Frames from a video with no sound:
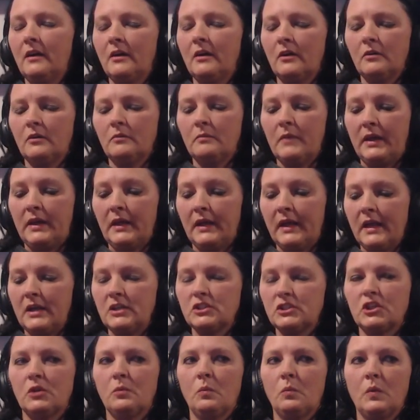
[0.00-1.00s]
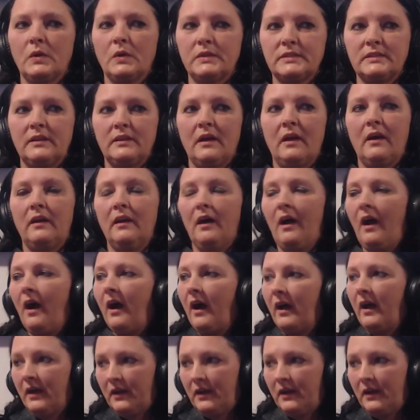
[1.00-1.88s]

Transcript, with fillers: her medication was not high